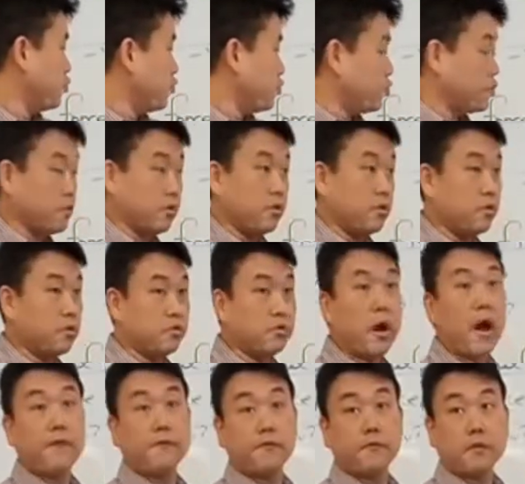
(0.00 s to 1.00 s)
due to
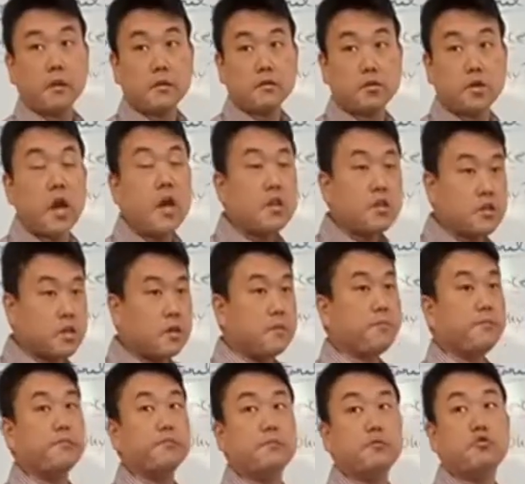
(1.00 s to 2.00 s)
changing change
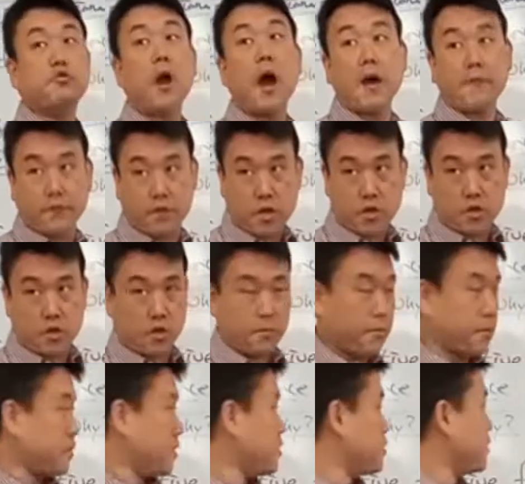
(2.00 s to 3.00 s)
in
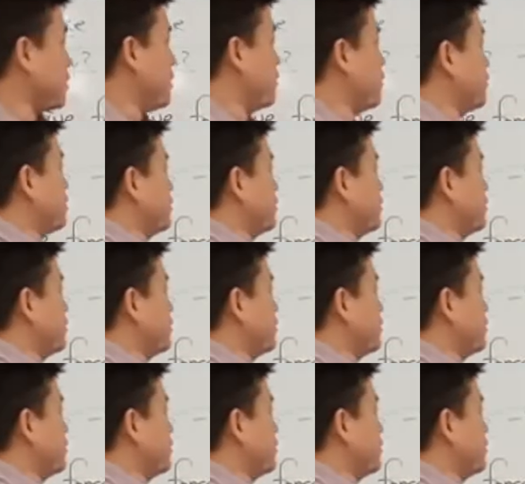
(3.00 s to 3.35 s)
gravitational potential